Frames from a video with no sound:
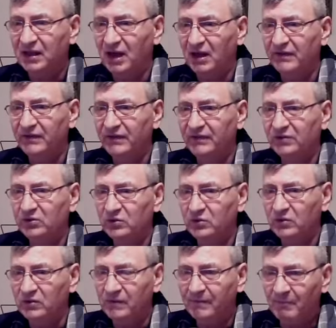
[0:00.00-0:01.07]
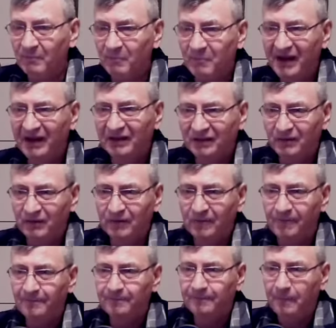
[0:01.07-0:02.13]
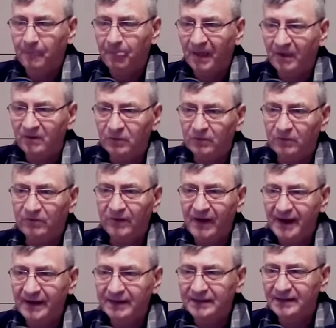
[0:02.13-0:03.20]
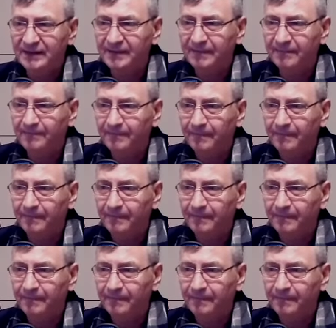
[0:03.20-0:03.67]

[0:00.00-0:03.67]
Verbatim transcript: unto battle, to fight.